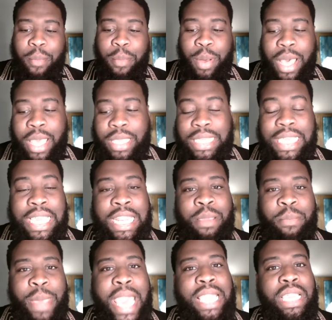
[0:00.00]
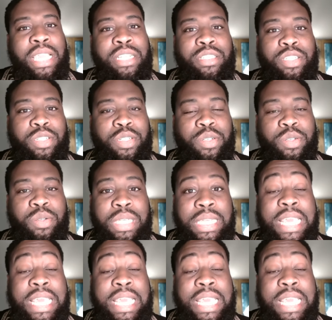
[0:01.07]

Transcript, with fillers: But getting back into